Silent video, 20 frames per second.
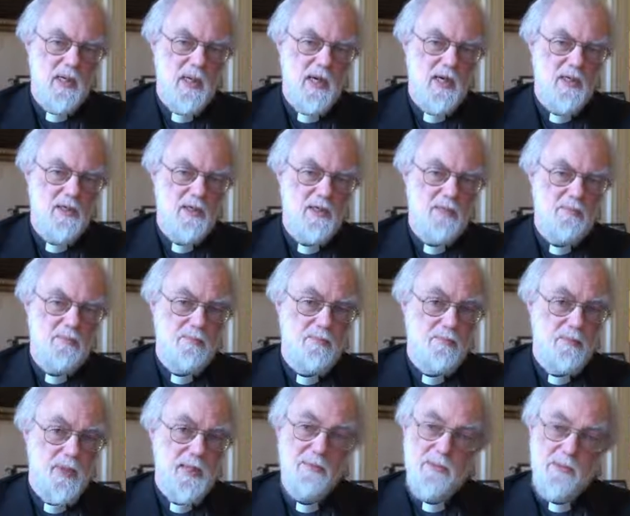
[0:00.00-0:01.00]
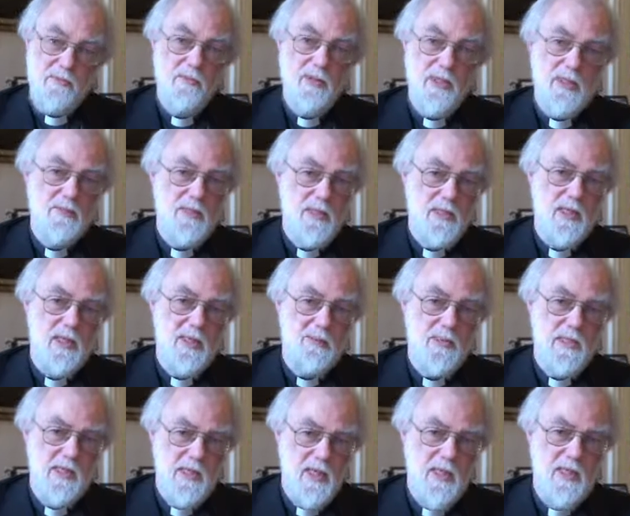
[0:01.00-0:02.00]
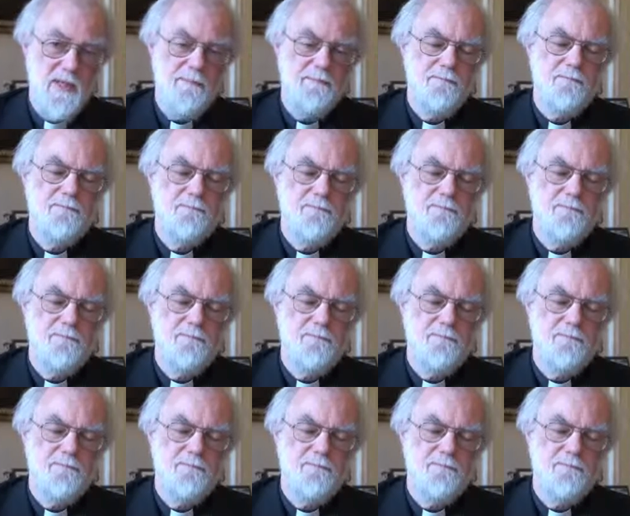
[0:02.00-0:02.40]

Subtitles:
and perhaps from time to time say,